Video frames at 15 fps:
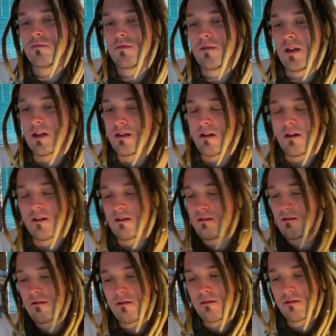Thanks guys.
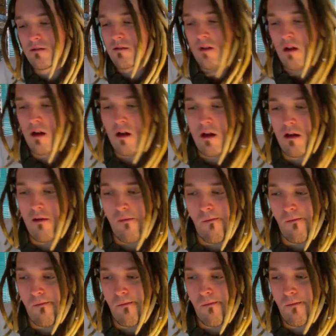
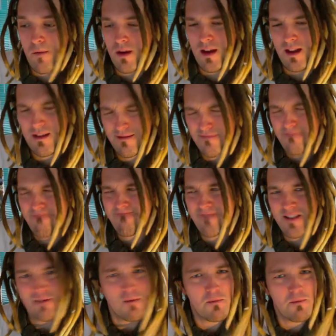
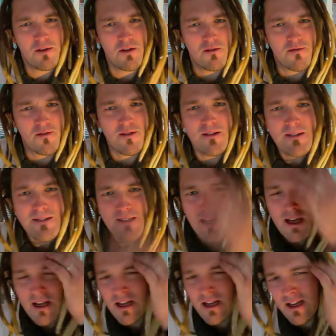It's been beautiful.
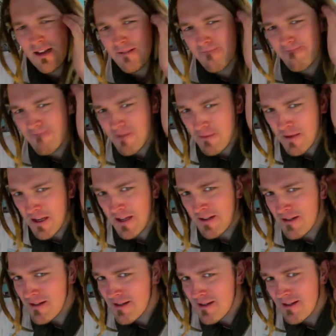It's been a
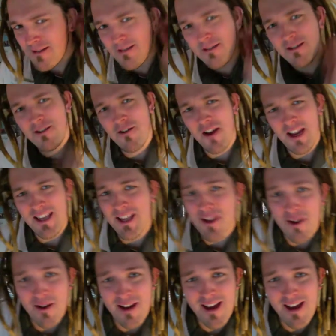crazy 2
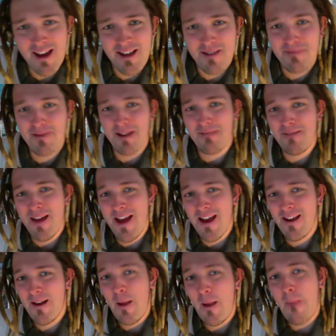years, but I'm there.
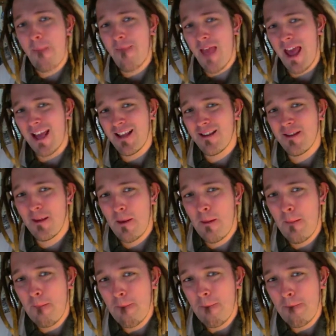I
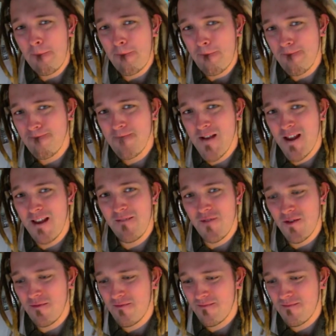love you.